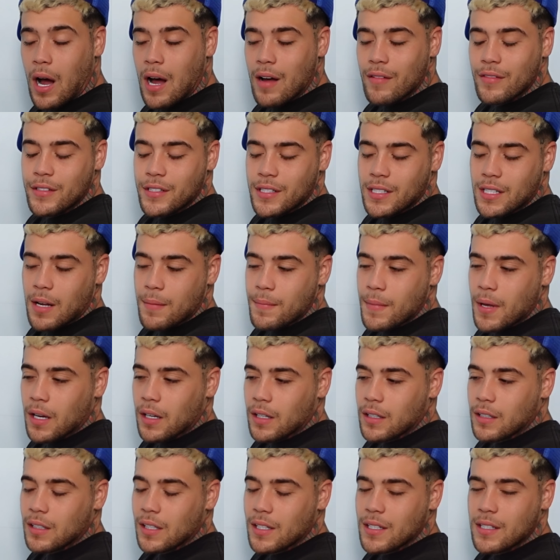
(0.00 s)
Obviously, I'm not
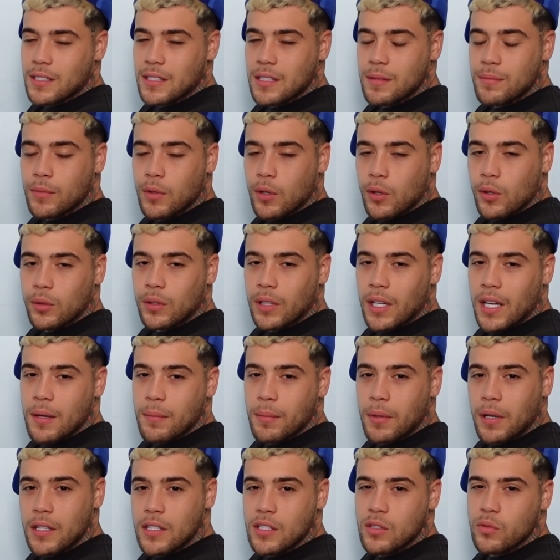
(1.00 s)
gonna like sleep the whole
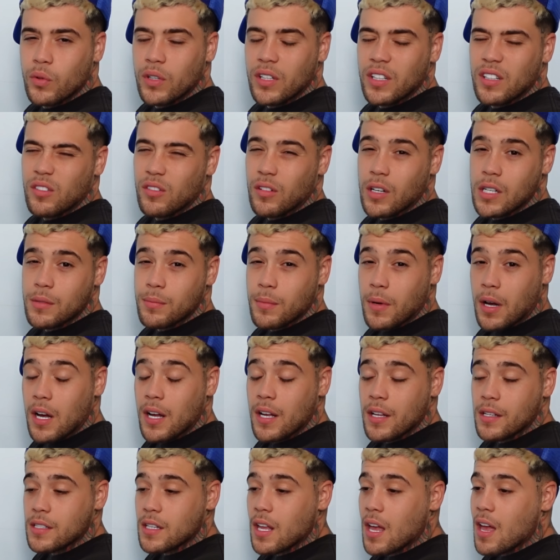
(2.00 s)
night, but I just wanted to rest
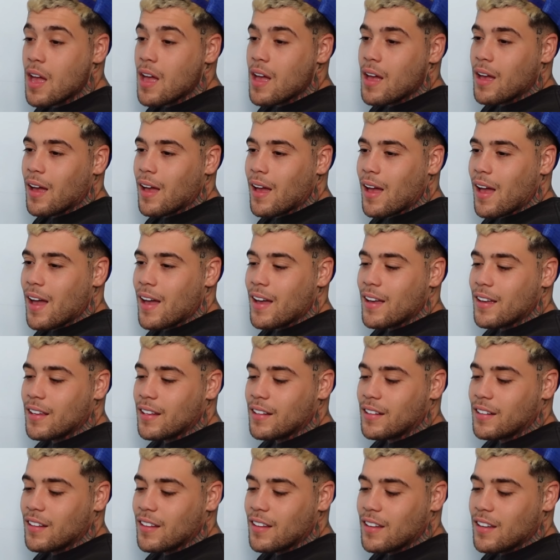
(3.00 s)
my eyes. Yeah.
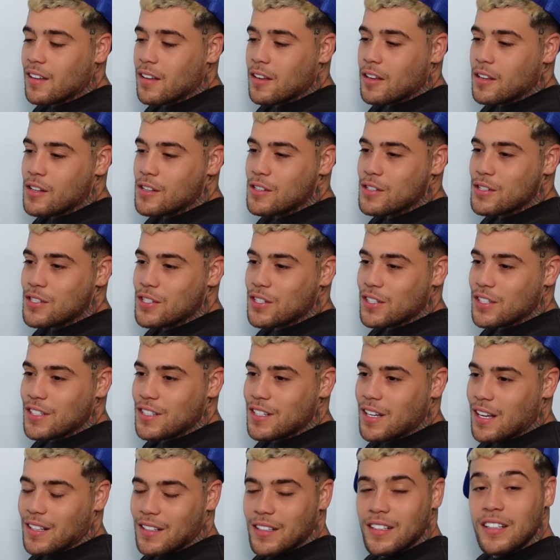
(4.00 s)
And
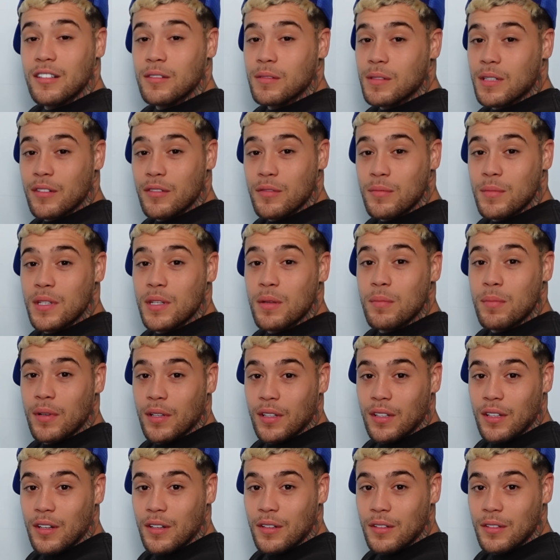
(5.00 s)
she ended up giving me the
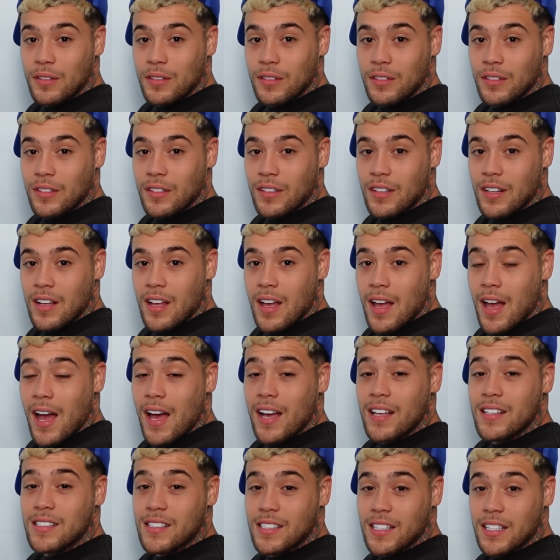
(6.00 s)
pillow
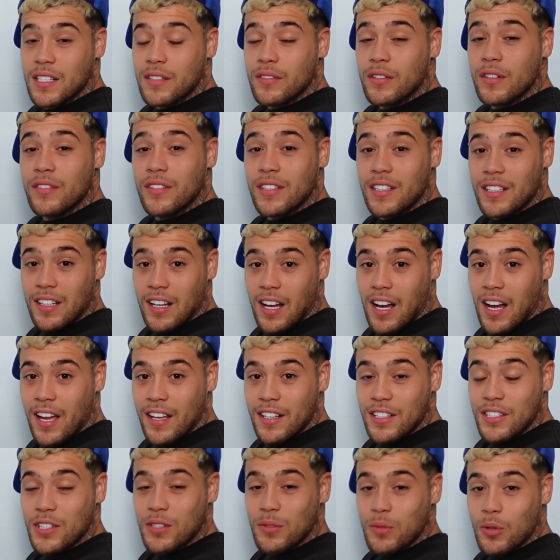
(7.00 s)
at
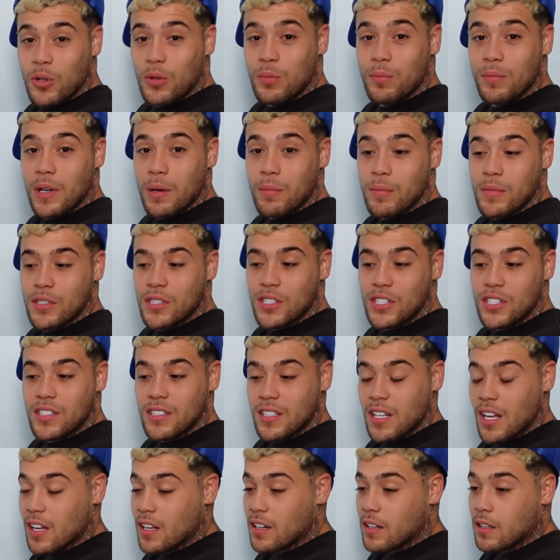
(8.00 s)
6.59, she woke me up and she
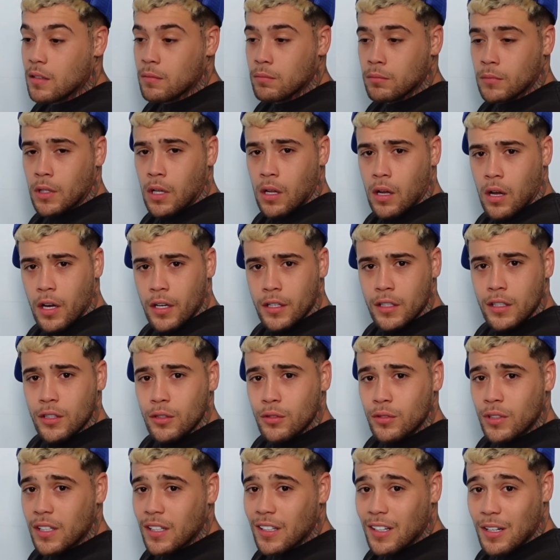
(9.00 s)
said, Honey,
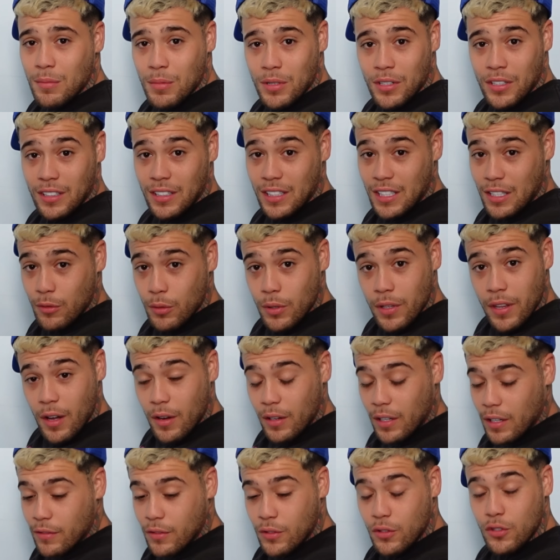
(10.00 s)
you think I'm going to leave
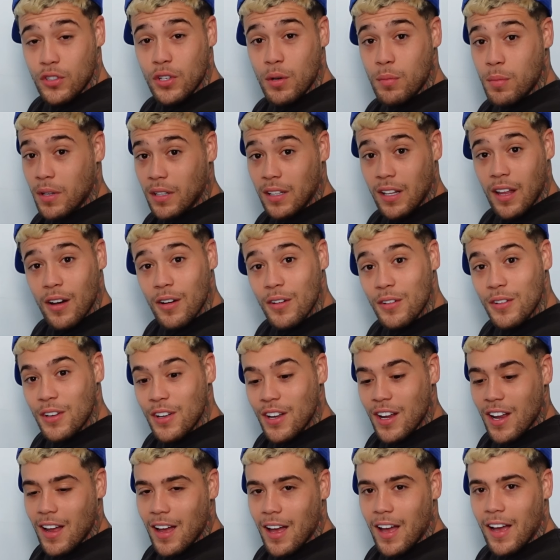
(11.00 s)
without giving you your pillow?
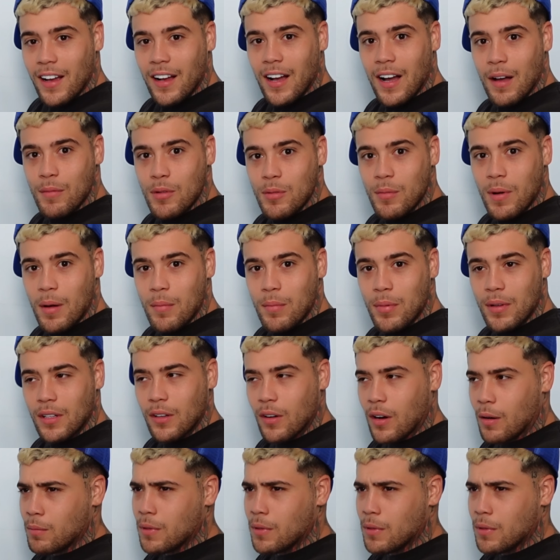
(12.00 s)
And got me my pillow.